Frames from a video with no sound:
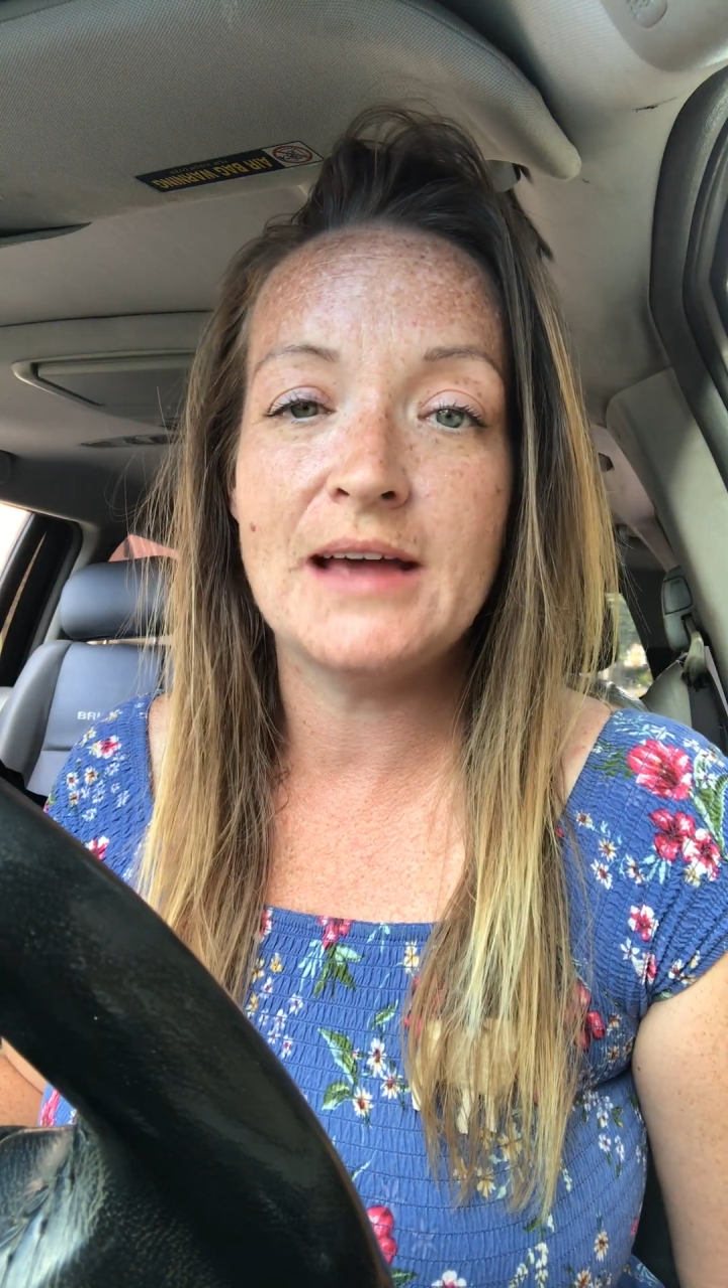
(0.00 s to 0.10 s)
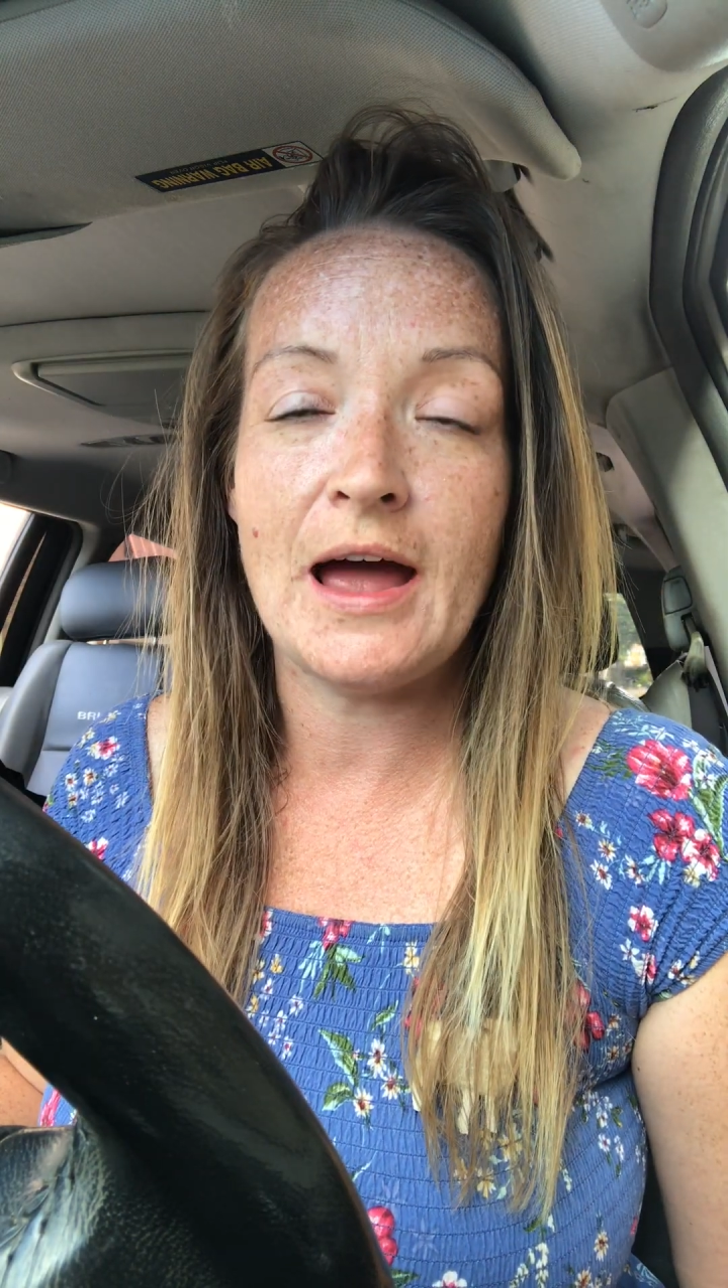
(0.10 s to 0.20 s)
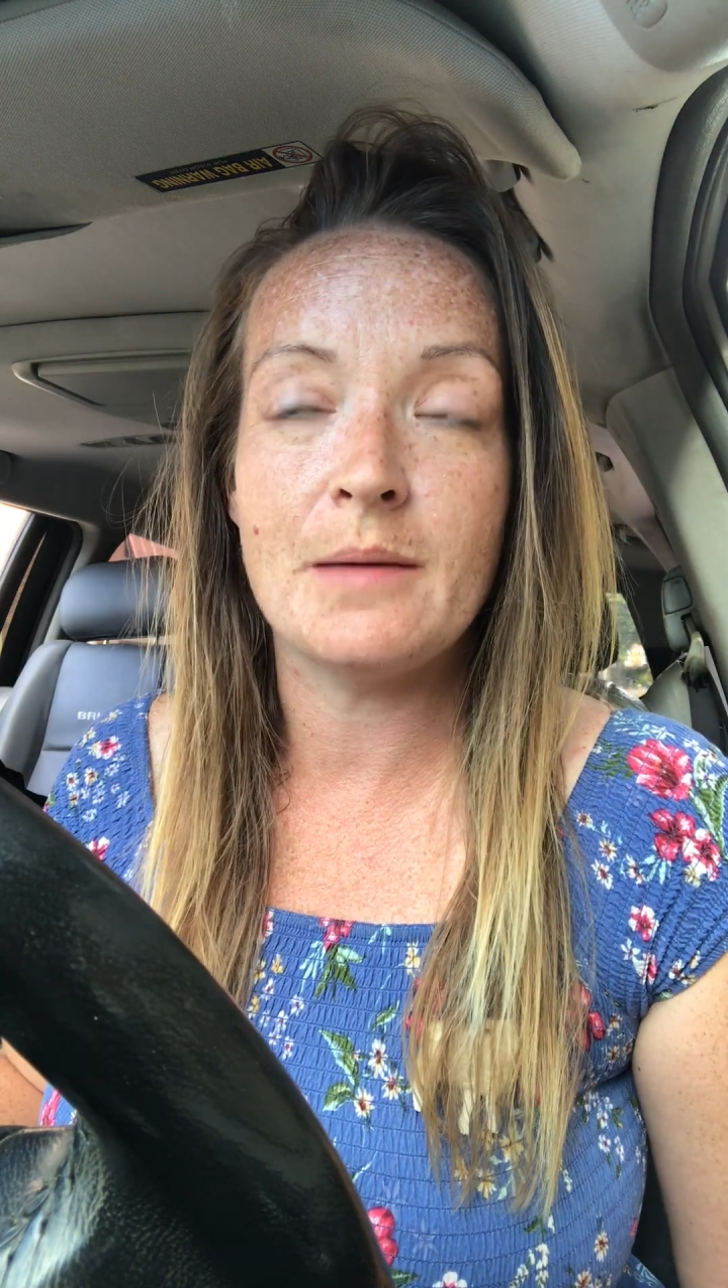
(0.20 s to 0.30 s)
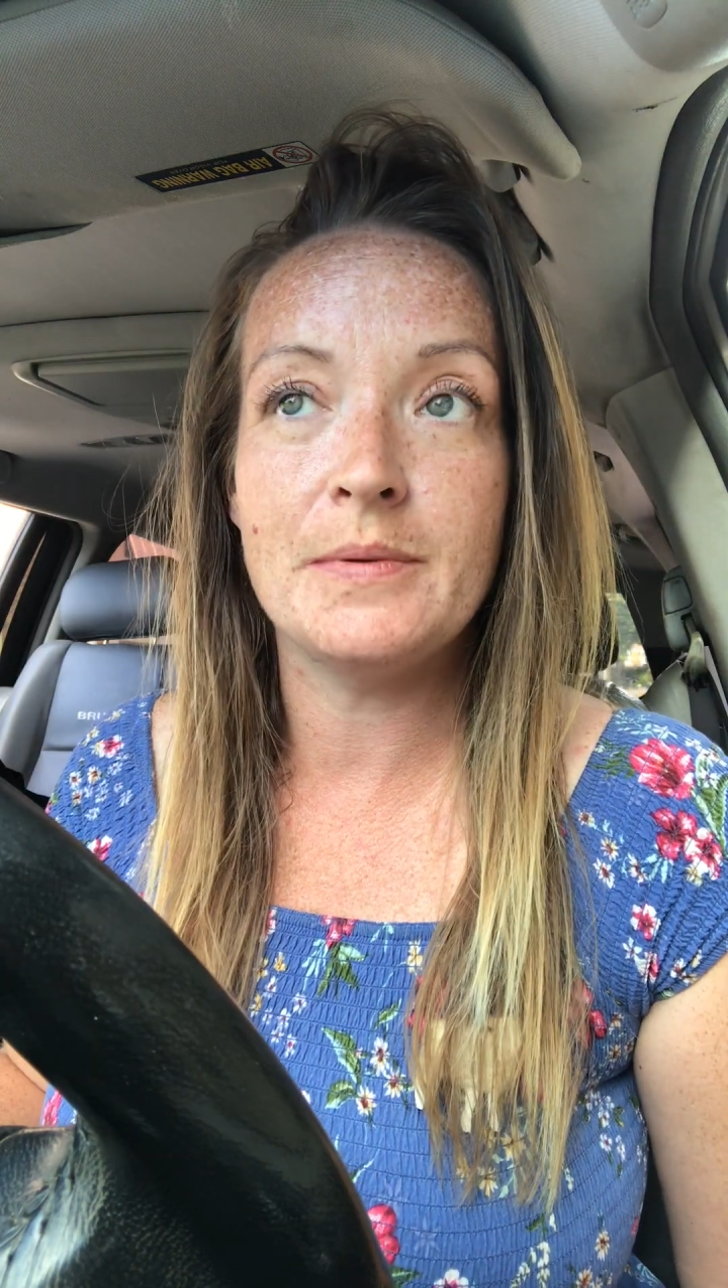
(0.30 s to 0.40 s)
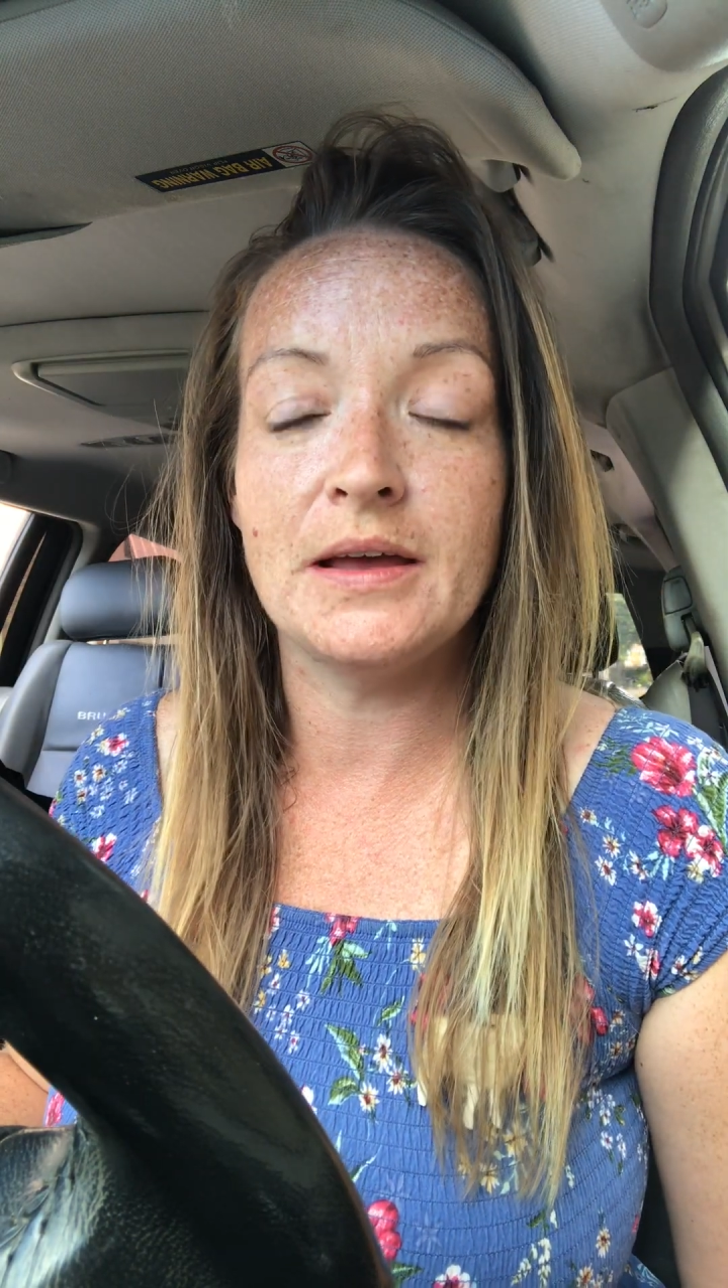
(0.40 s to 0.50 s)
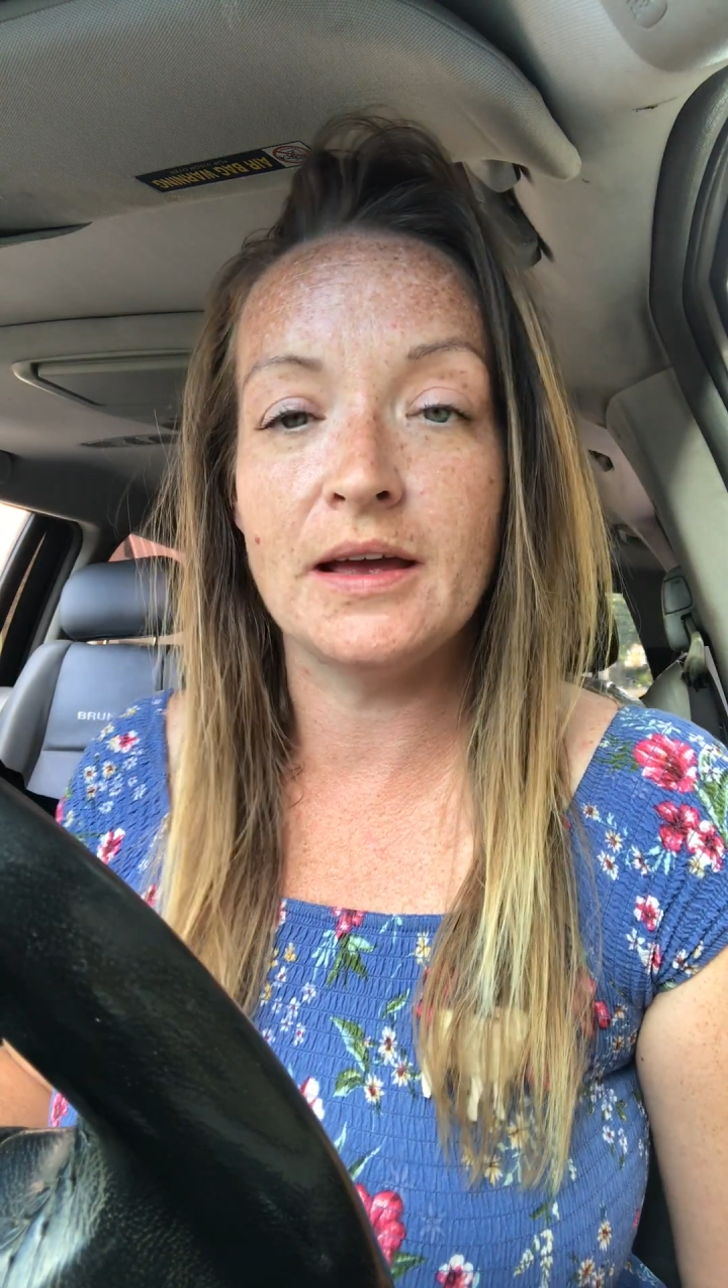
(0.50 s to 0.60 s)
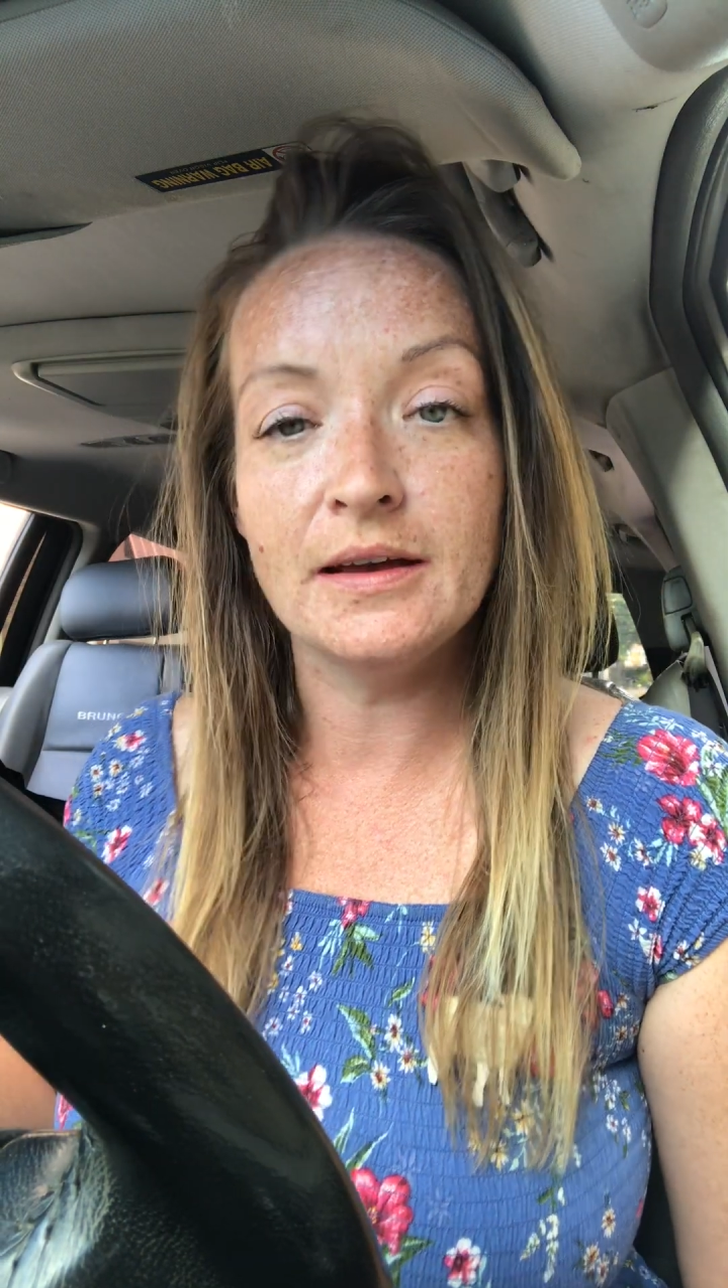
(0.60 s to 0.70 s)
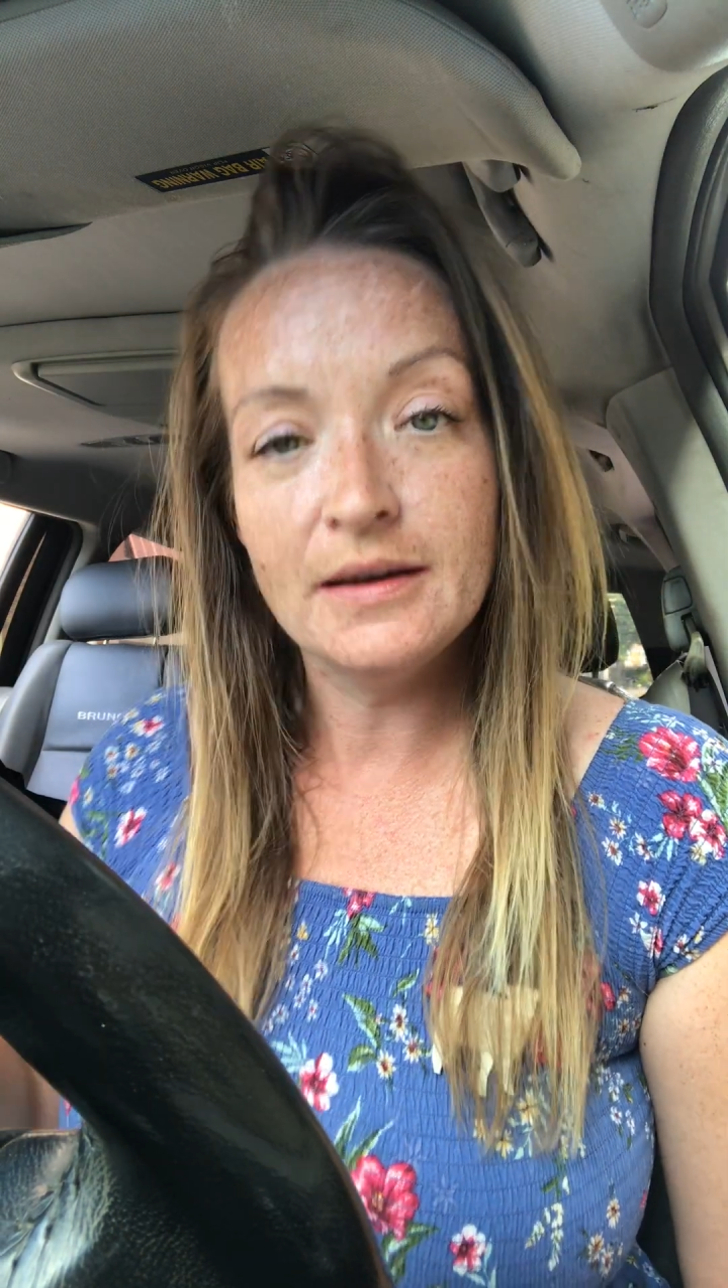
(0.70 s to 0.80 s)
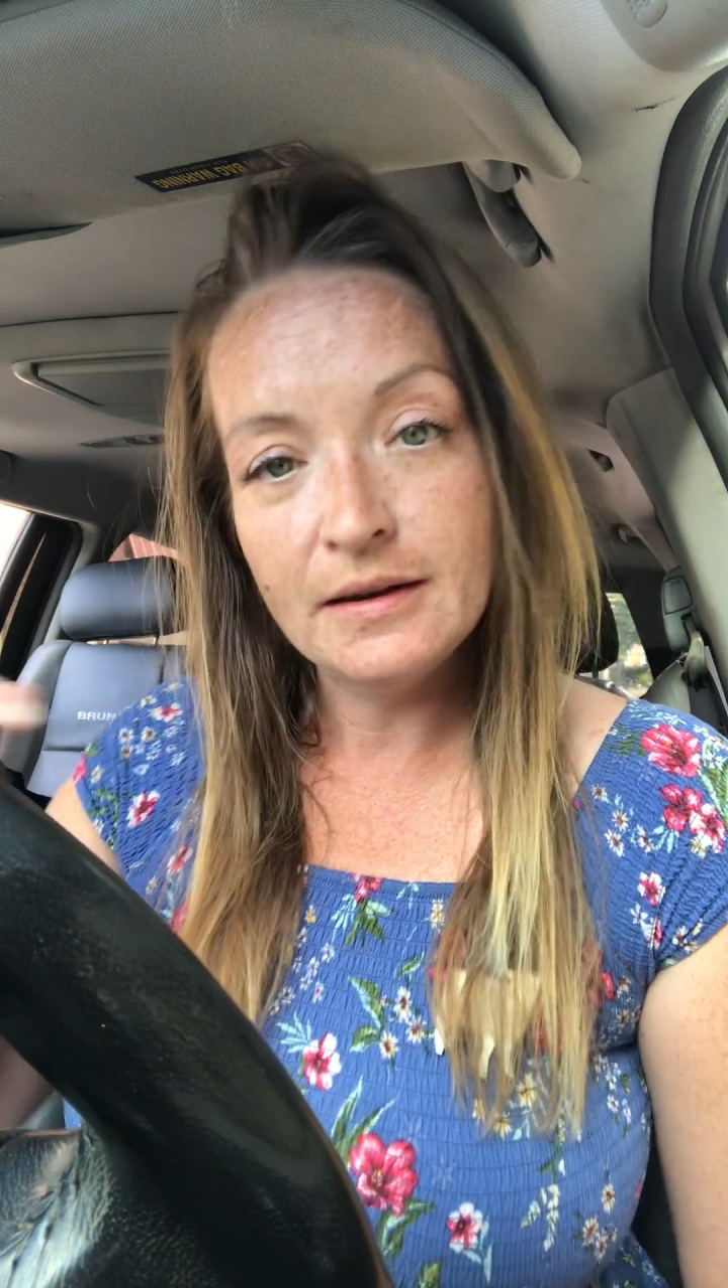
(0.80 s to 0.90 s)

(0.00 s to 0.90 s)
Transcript: happening